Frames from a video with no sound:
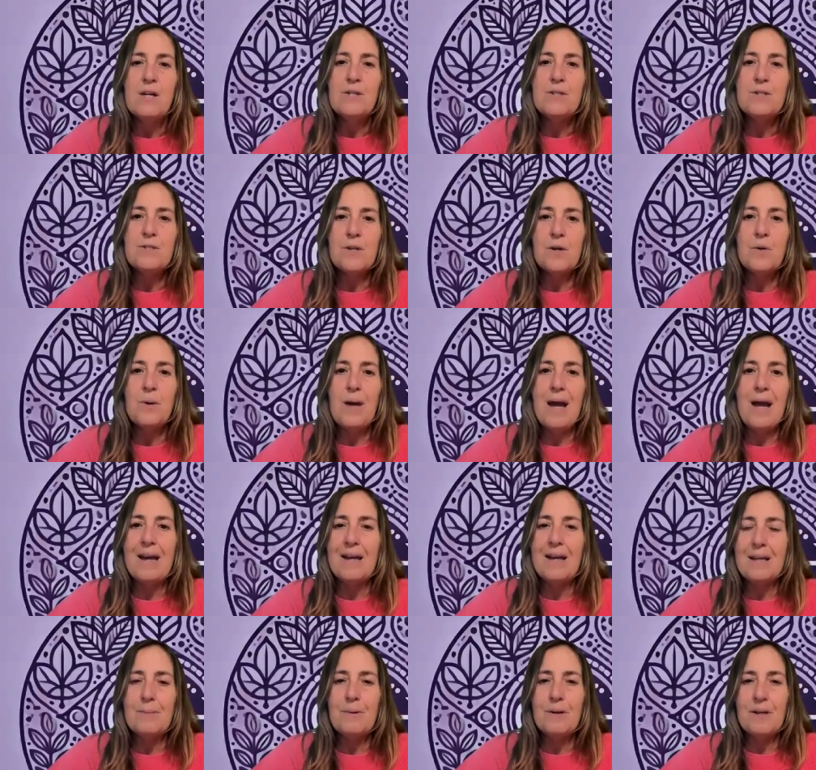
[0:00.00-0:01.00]
So
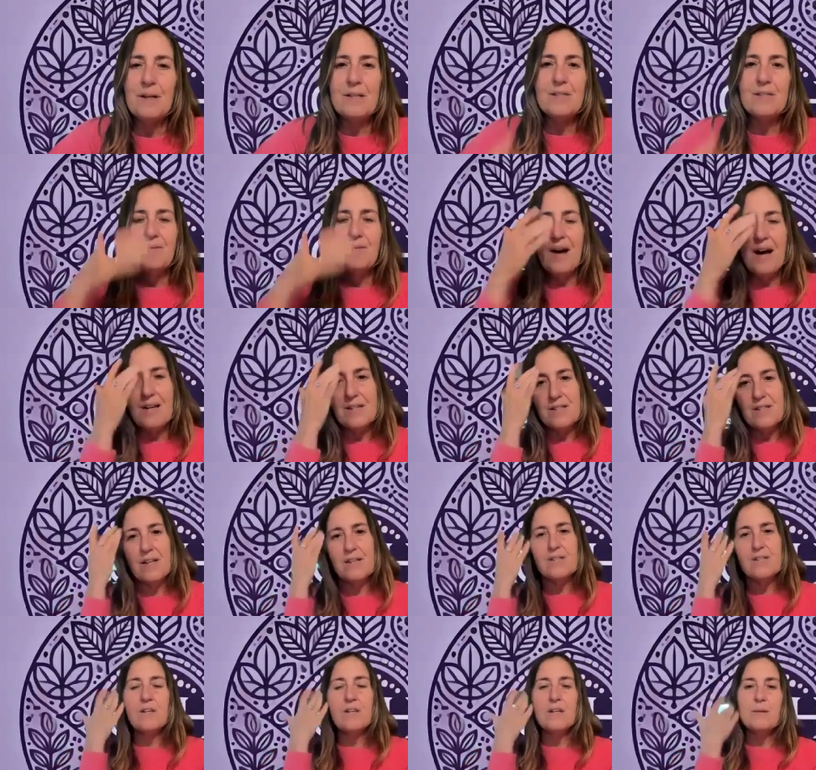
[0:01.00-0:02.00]
anybody's
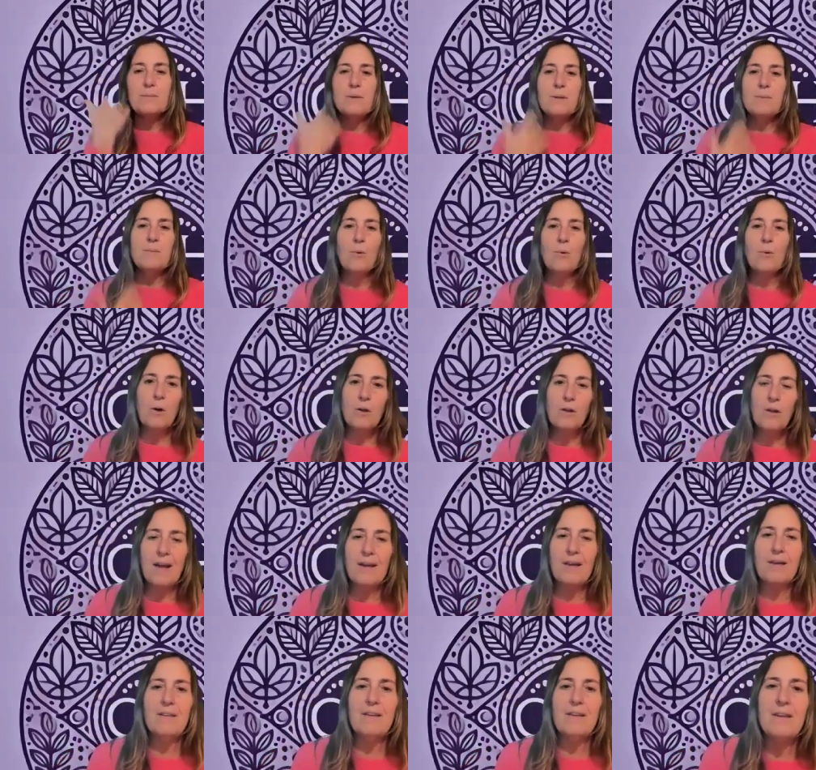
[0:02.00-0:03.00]
Vata is going to be more
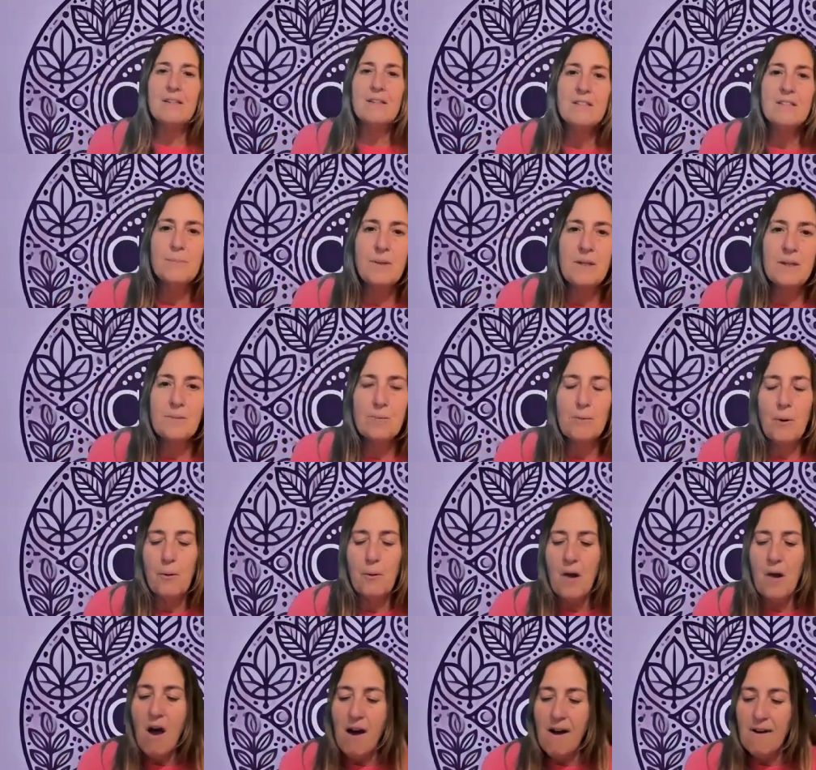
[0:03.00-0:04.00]
likely to be
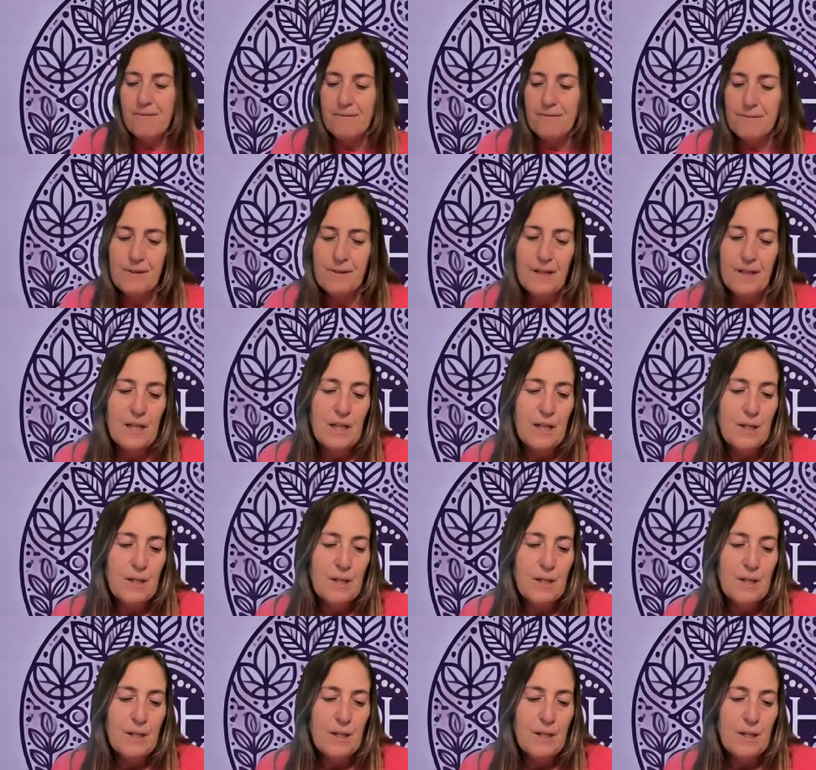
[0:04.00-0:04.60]
thrown off.